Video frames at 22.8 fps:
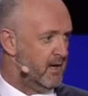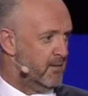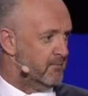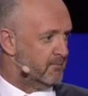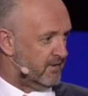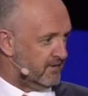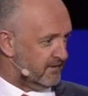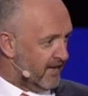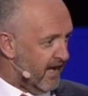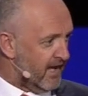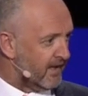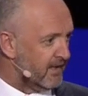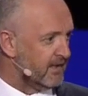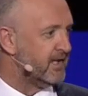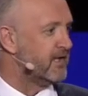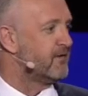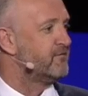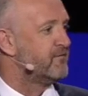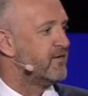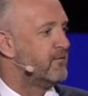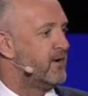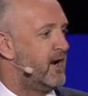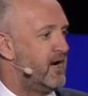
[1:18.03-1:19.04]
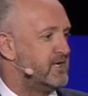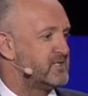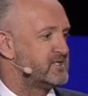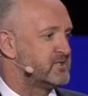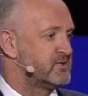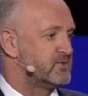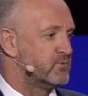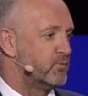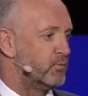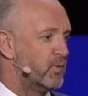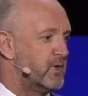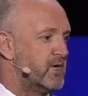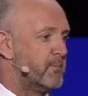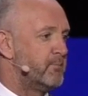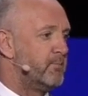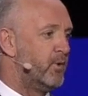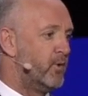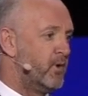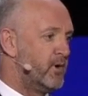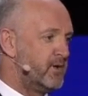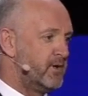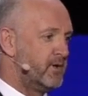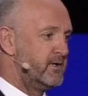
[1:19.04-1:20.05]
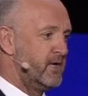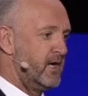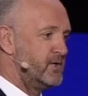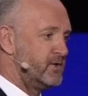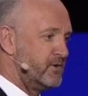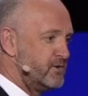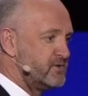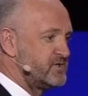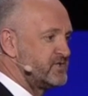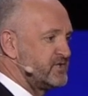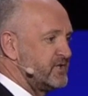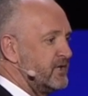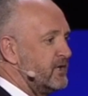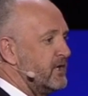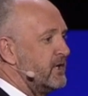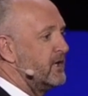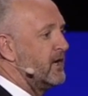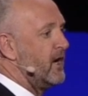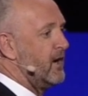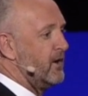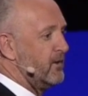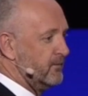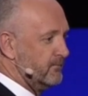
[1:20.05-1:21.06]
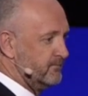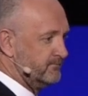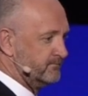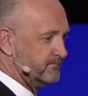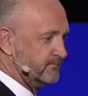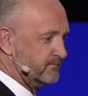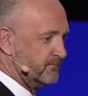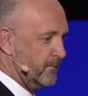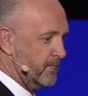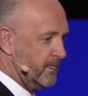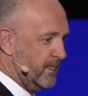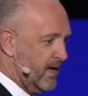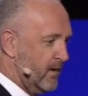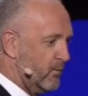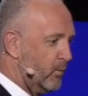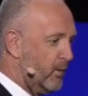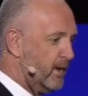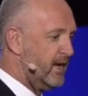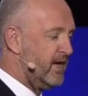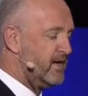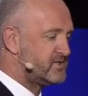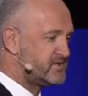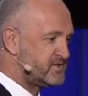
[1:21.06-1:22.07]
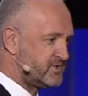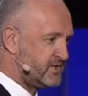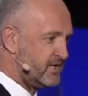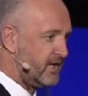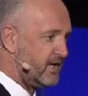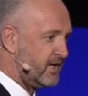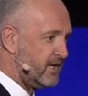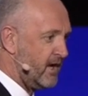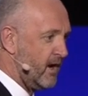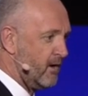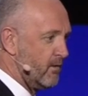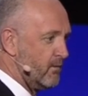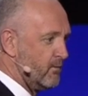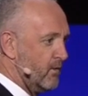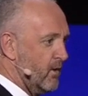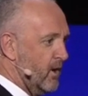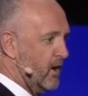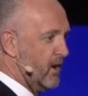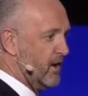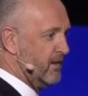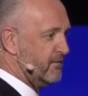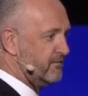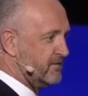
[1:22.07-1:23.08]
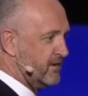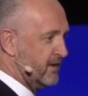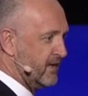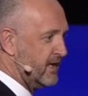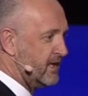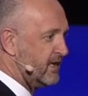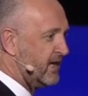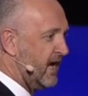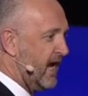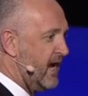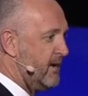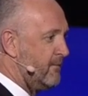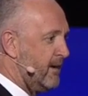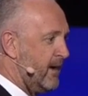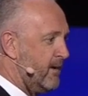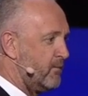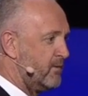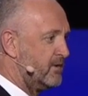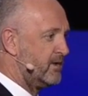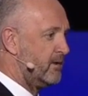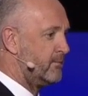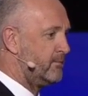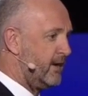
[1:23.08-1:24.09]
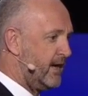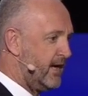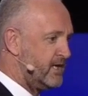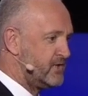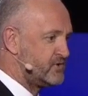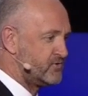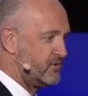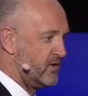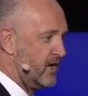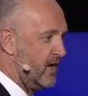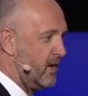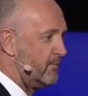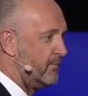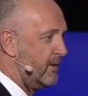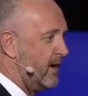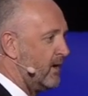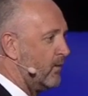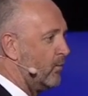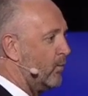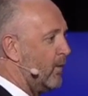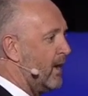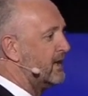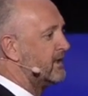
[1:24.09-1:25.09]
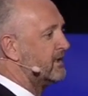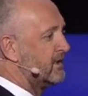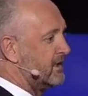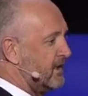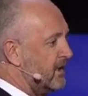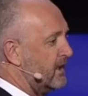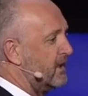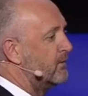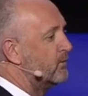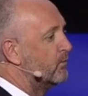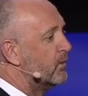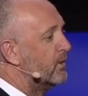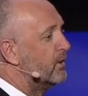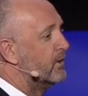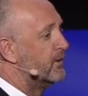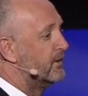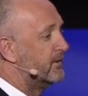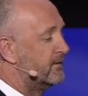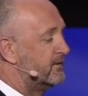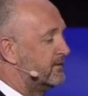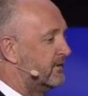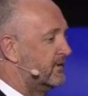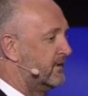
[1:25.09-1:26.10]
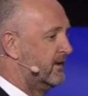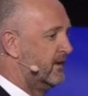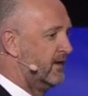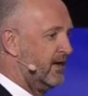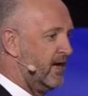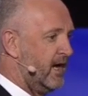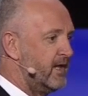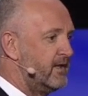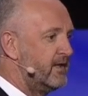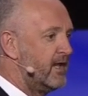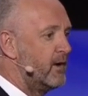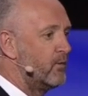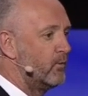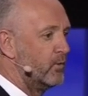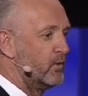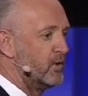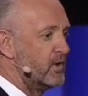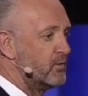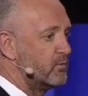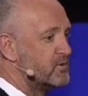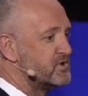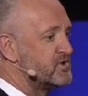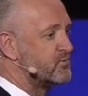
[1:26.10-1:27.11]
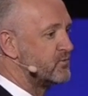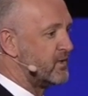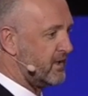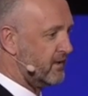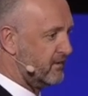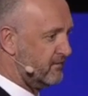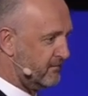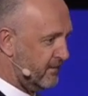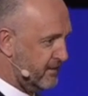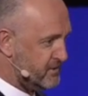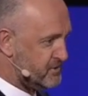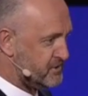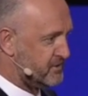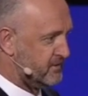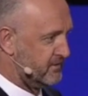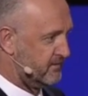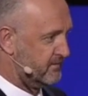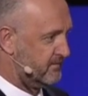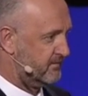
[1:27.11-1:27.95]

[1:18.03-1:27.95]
But luckily for us, we appointed a new CEO. And when our CEO arrived, he came out with a mantra about one key word, and that word was reinvention.